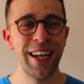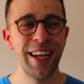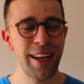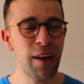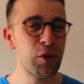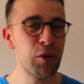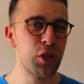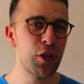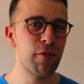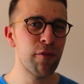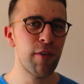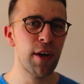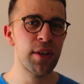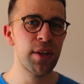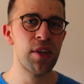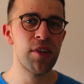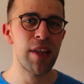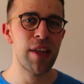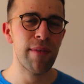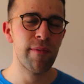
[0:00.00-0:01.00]
Notion
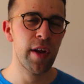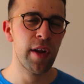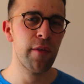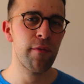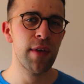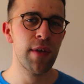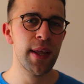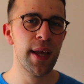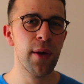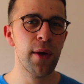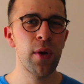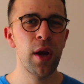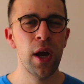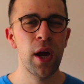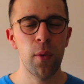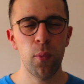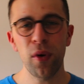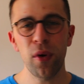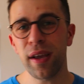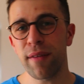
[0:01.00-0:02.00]
versus Evernote video
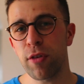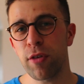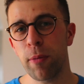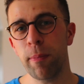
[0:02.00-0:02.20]
will give